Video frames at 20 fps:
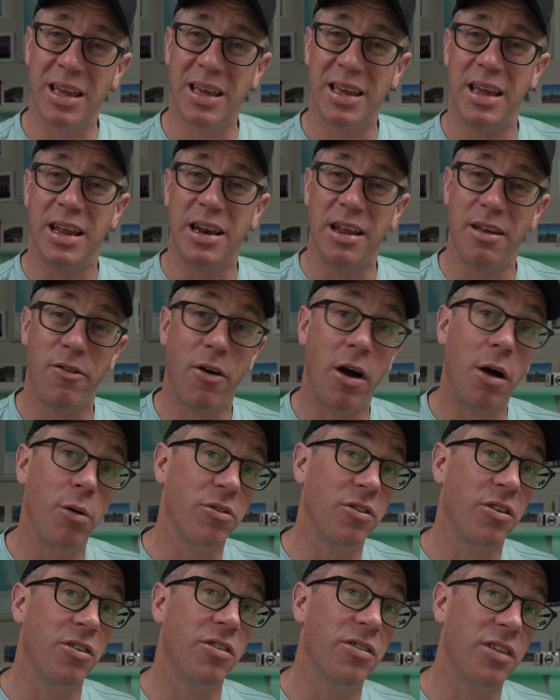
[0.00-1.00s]
kit, if I
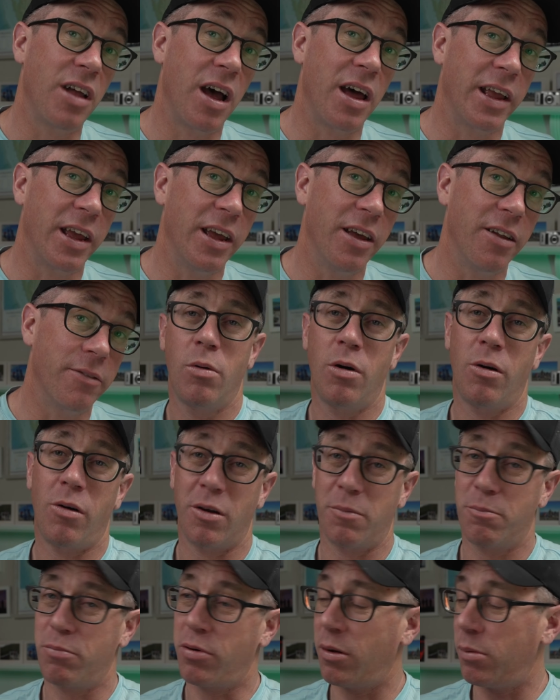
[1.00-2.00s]
was just starting out? Well,
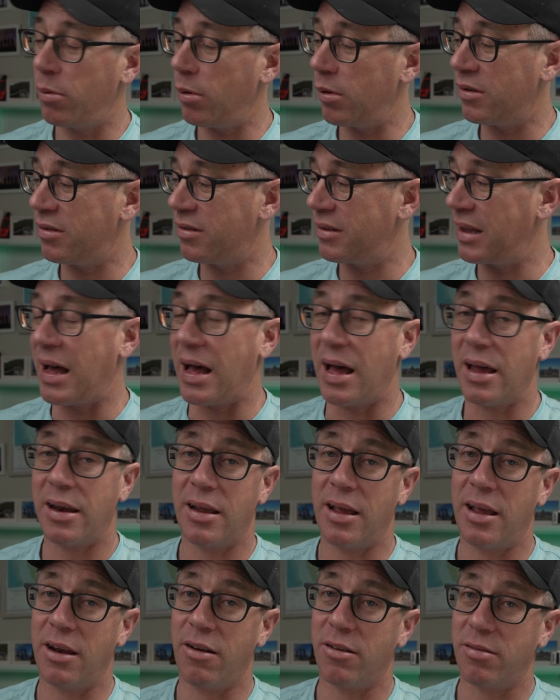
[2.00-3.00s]
I'd probably start,
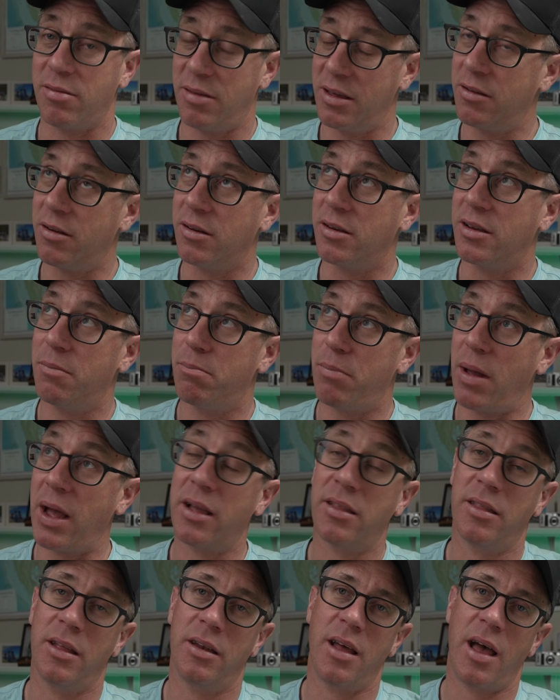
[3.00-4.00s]
and I think I did
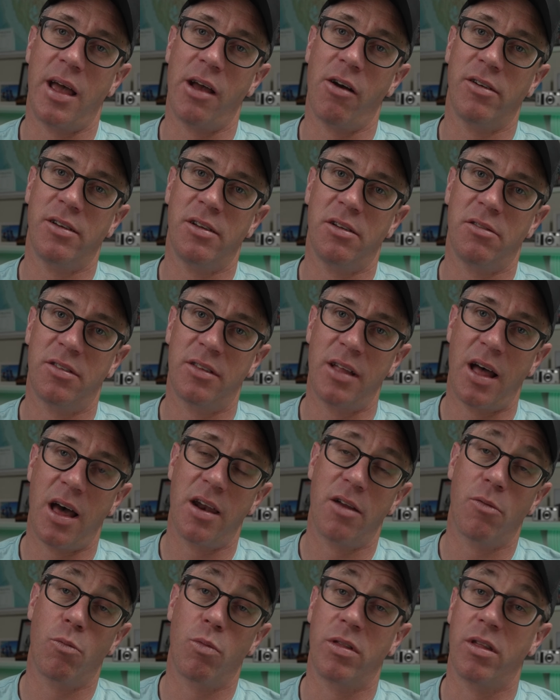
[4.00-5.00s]
back in the day, I
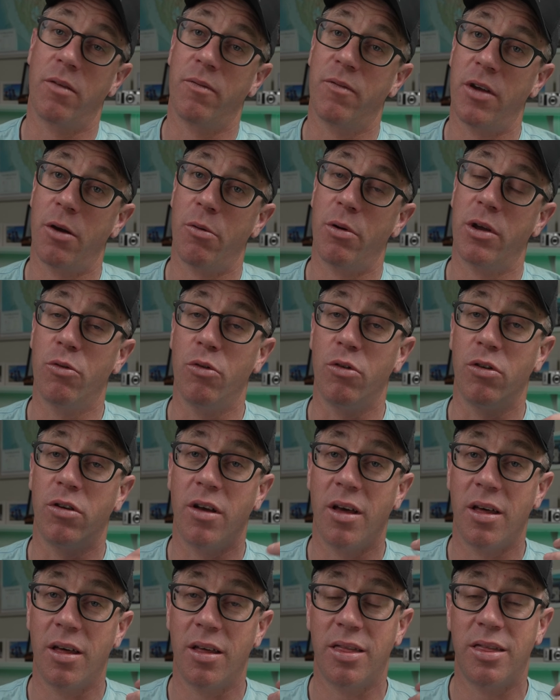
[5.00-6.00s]
started with a very good
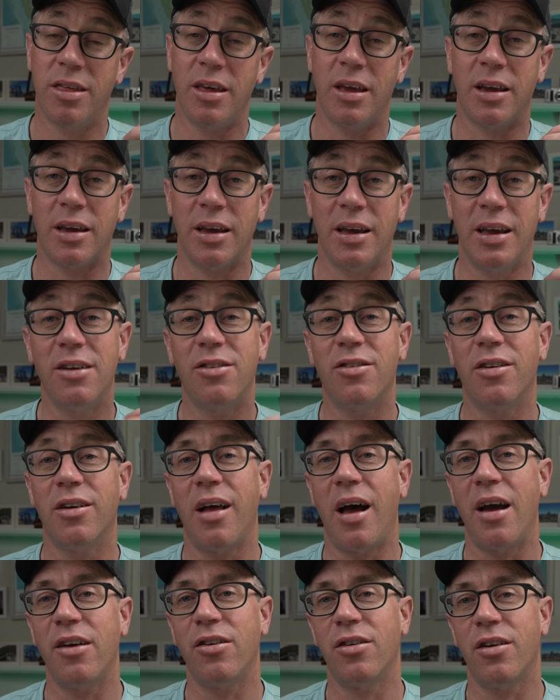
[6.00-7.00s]
thick
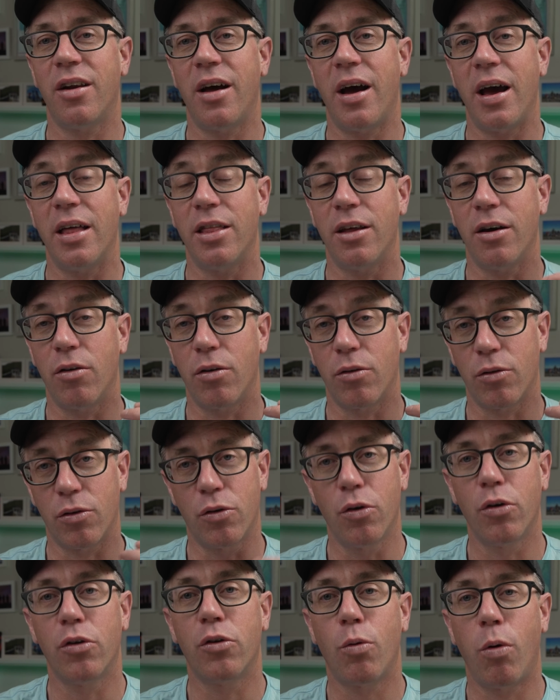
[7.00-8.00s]
insulation layer,
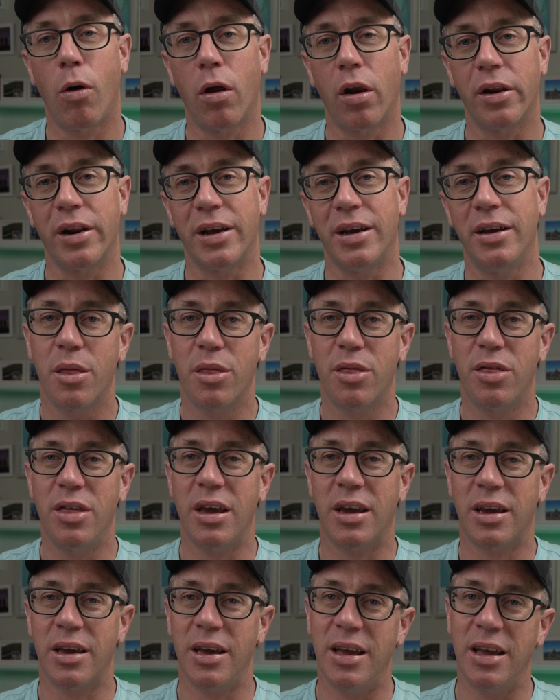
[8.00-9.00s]
good quality,
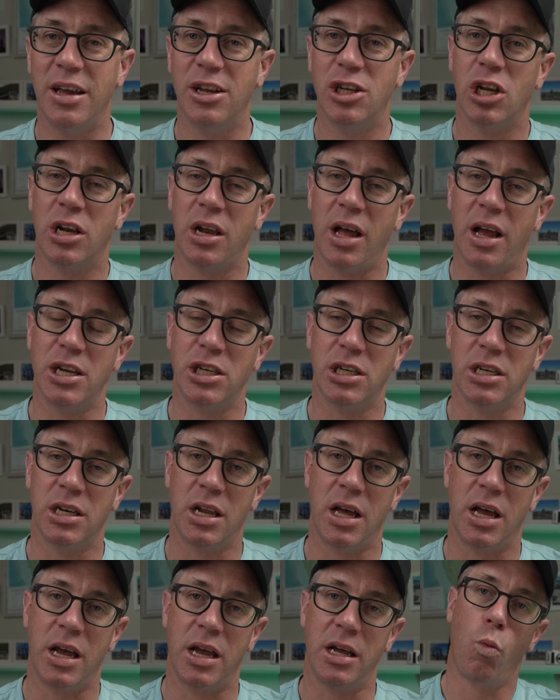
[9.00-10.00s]
thick insulation
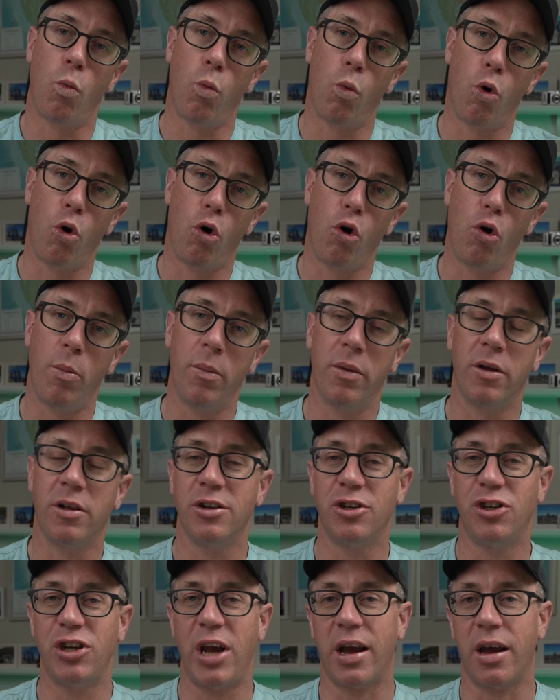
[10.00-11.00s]
layer, warm
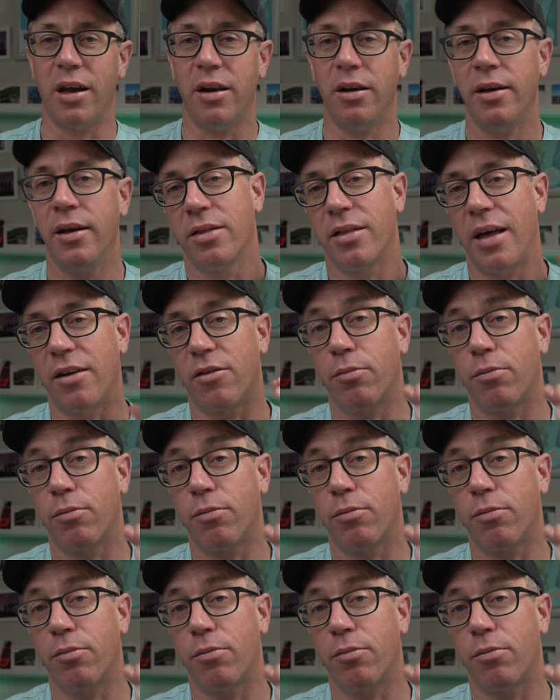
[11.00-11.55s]
jacket. That's